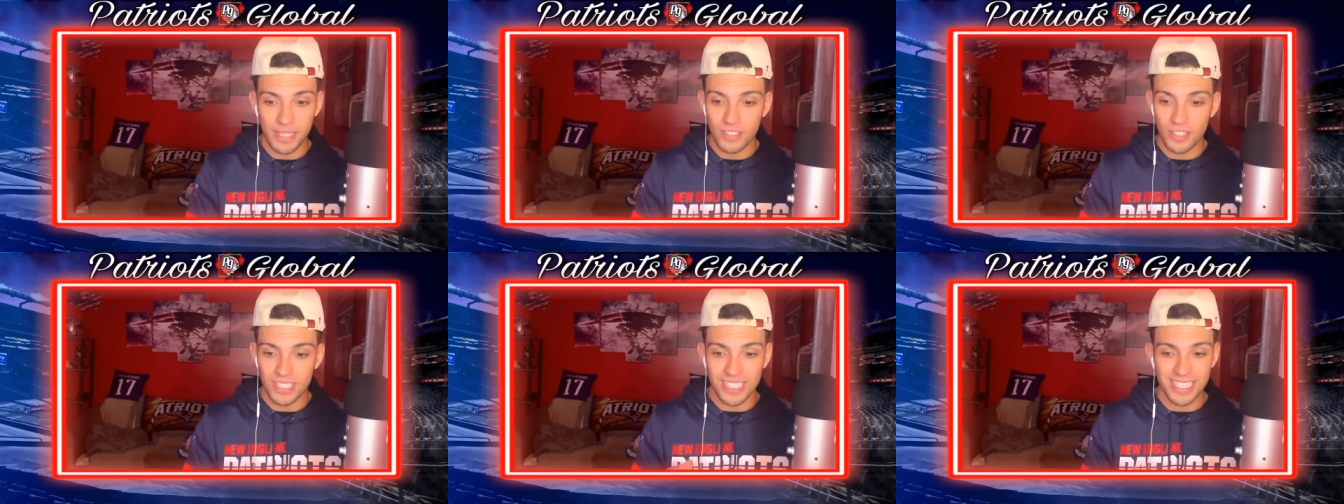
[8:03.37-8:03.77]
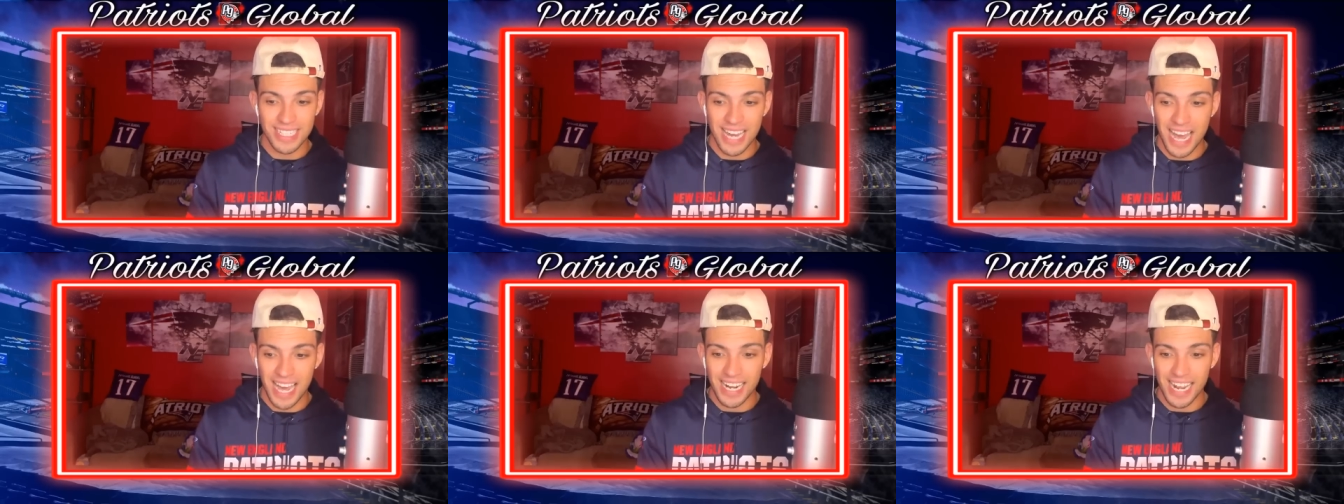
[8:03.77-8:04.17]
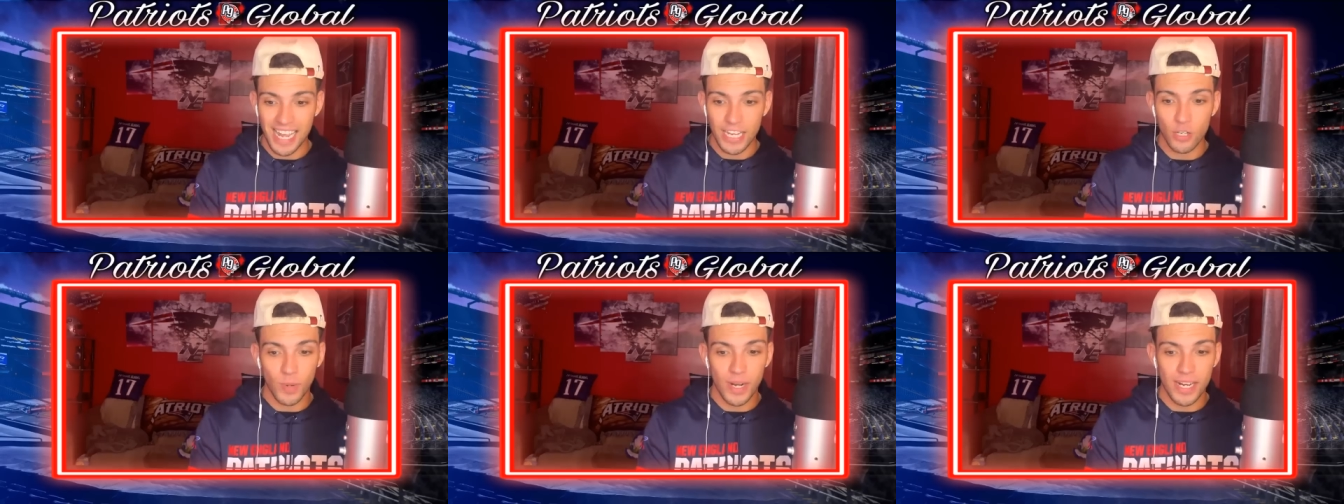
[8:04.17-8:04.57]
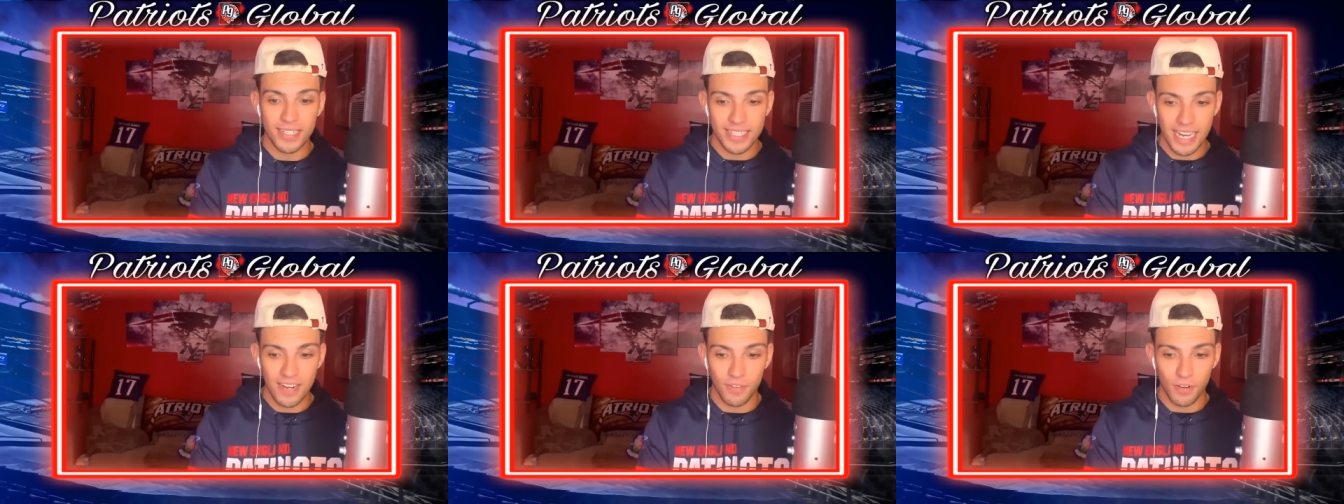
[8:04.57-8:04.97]
Just not a great
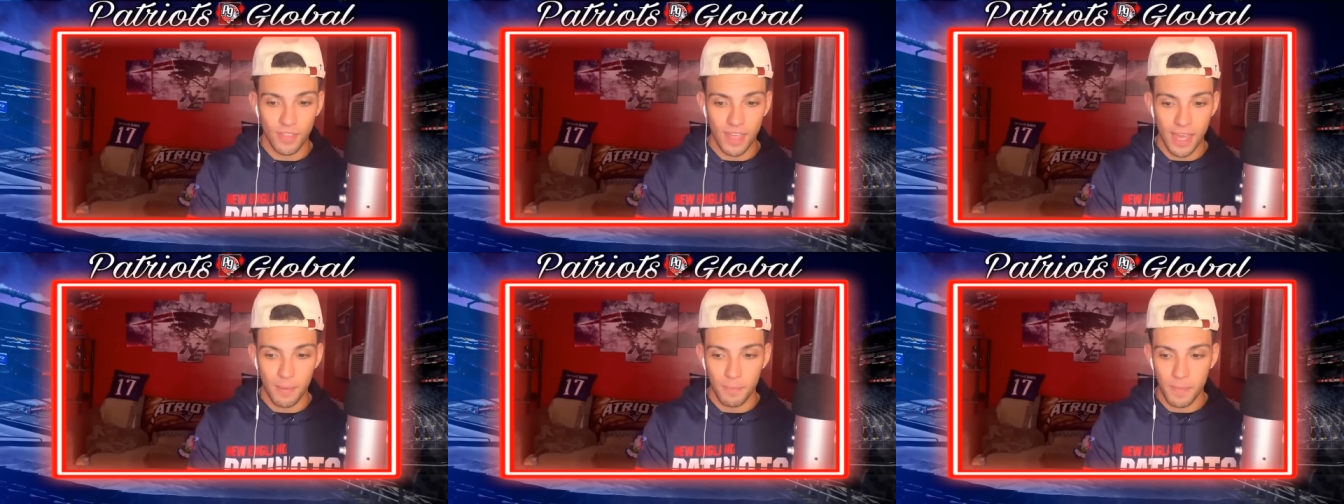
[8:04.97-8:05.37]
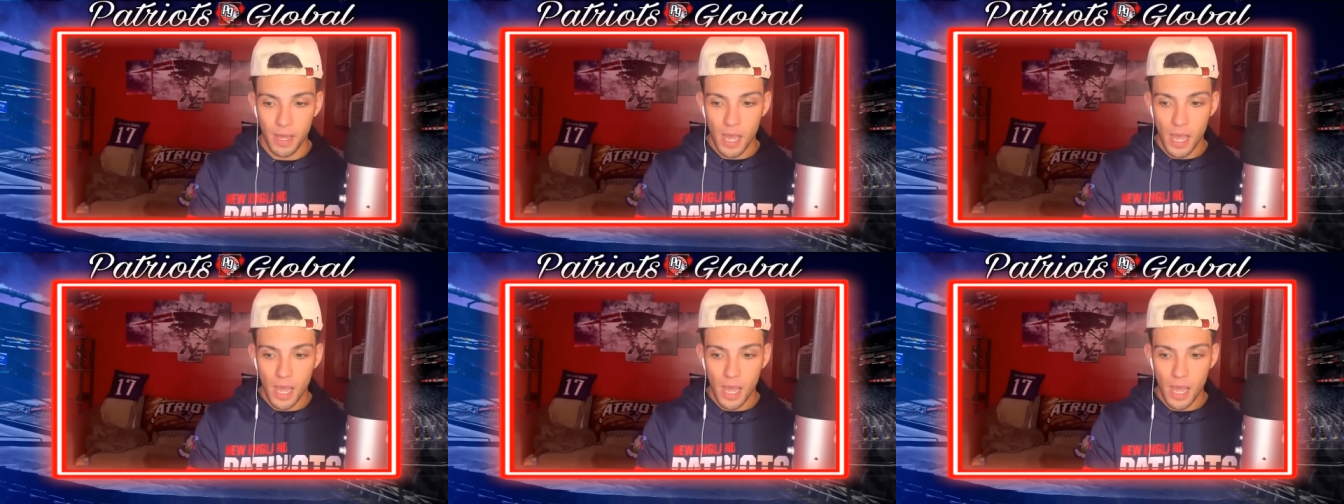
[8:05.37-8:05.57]
day for them